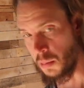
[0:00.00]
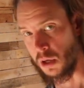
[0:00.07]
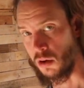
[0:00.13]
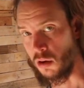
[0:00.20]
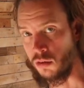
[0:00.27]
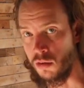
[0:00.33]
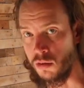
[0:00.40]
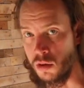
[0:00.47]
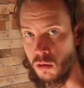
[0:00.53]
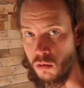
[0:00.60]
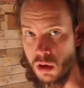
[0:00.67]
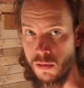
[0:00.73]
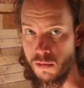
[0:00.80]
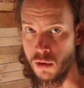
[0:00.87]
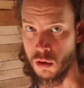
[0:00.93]
because of the
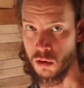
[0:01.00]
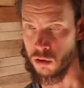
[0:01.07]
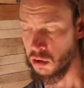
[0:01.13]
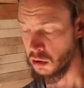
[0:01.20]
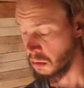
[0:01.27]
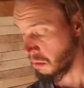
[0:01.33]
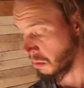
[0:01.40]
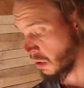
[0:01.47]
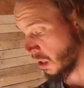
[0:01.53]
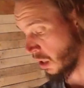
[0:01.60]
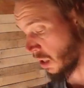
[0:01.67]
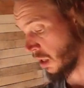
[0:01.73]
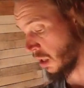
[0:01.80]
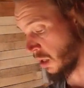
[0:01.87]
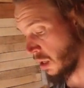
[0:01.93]
reviews.
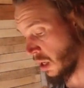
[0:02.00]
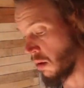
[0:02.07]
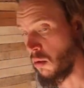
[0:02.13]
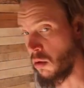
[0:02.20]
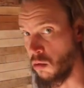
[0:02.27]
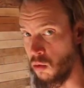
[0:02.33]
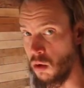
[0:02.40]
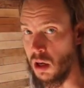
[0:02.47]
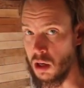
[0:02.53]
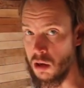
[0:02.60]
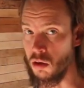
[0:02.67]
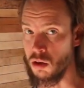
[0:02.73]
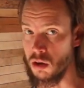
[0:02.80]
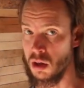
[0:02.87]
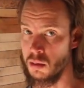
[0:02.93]
And they were really
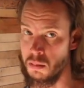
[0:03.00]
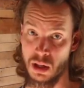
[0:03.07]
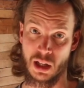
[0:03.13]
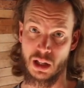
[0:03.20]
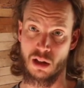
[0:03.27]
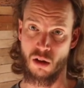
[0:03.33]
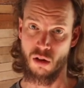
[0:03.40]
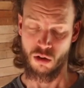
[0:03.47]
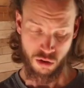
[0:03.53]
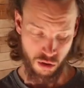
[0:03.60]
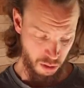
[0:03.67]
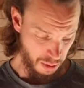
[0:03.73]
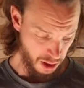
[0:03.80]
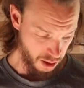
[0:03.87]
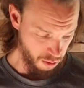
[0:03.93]
good. Makita
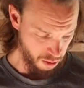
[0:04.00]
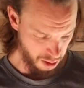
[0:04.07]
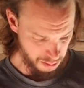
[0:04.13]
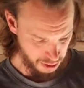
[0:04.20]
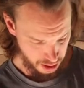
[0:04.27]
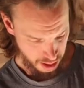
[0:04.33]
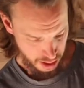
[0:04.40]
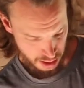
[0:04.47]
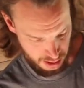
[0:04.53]
also, by the way, but